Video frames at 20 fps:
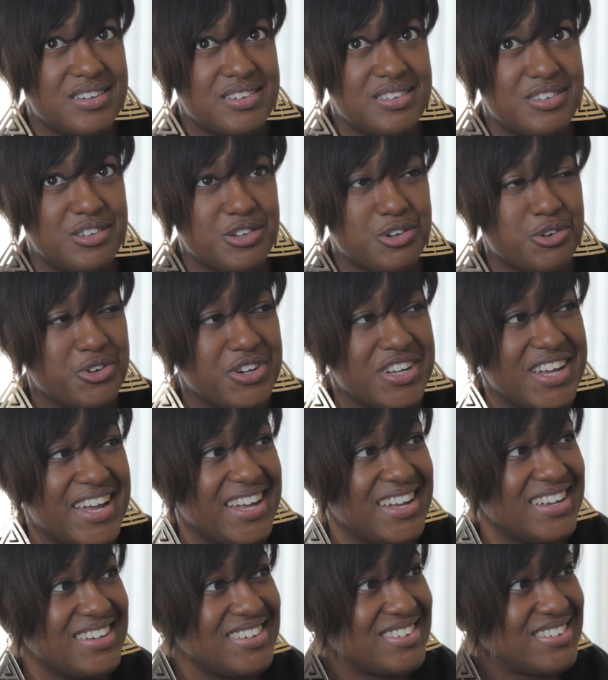To
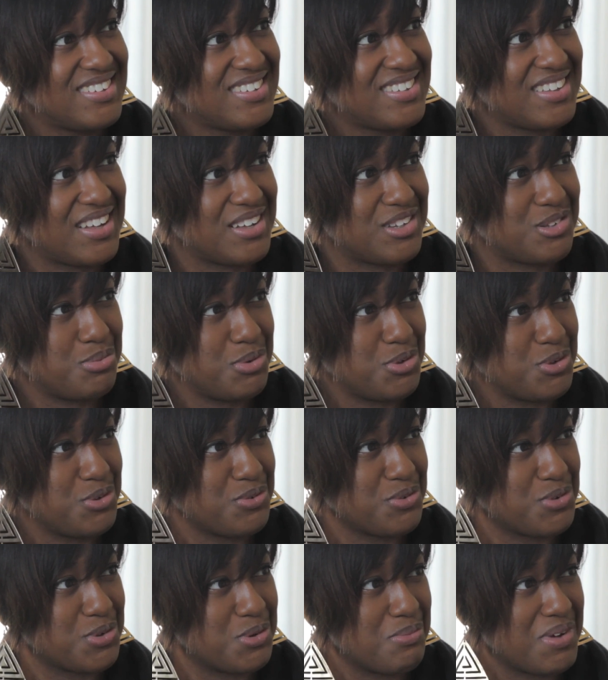create, that's
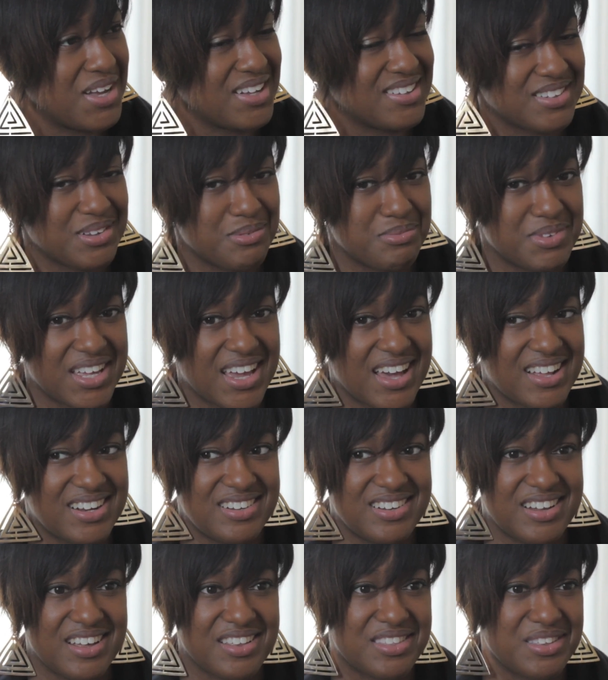beautiful. To make something out
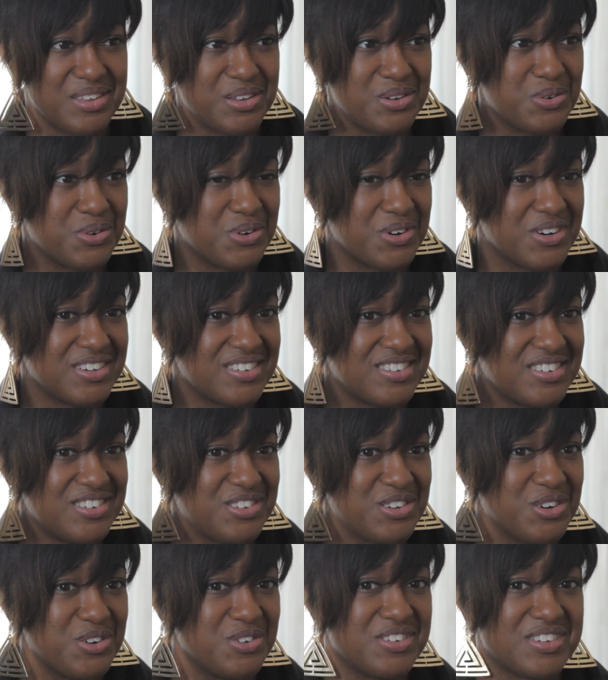of nothing, or to
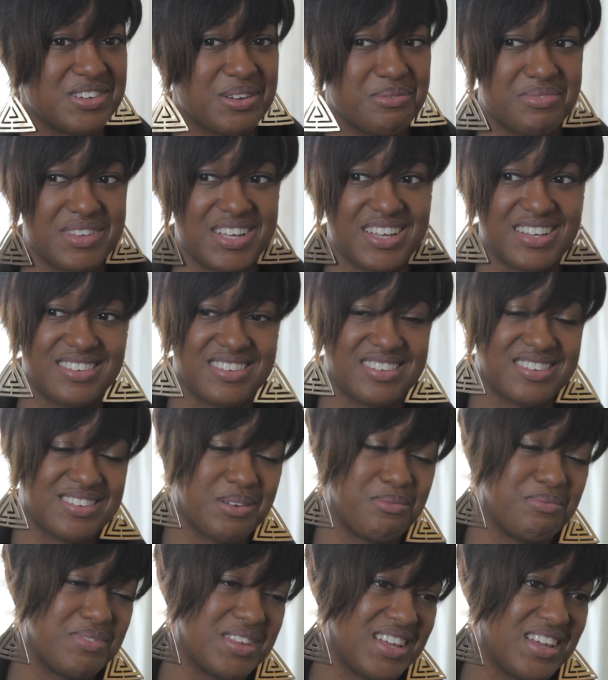turn something into
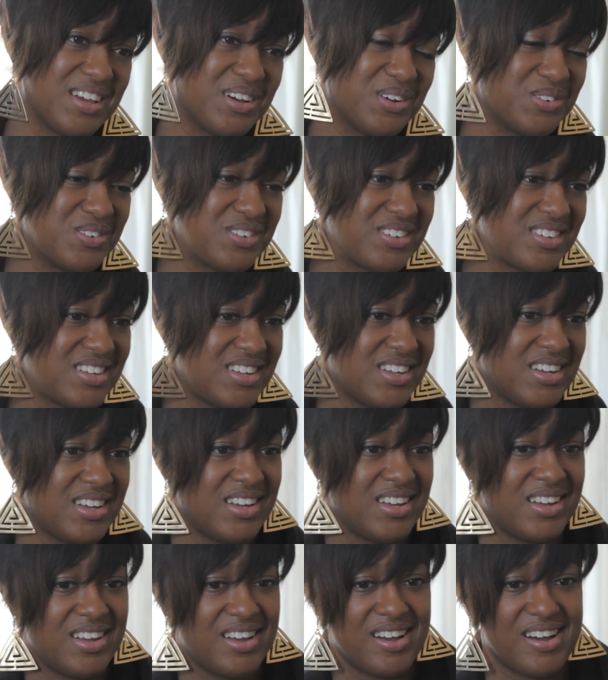something else.
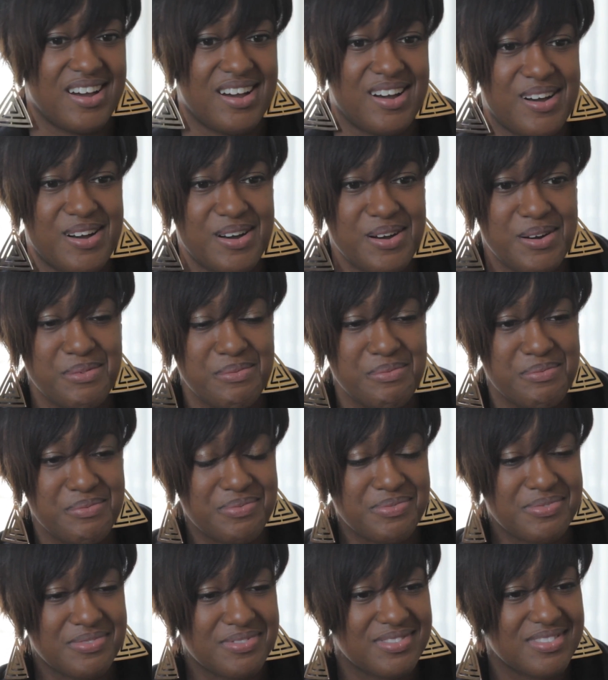
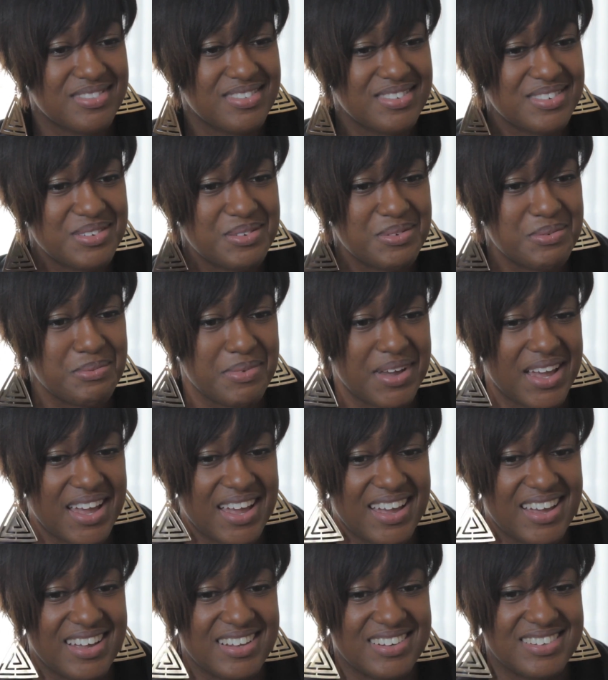
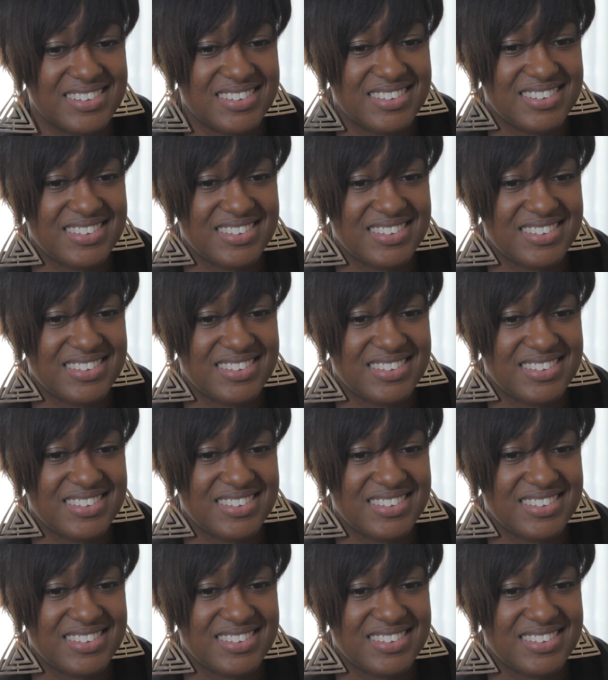Man,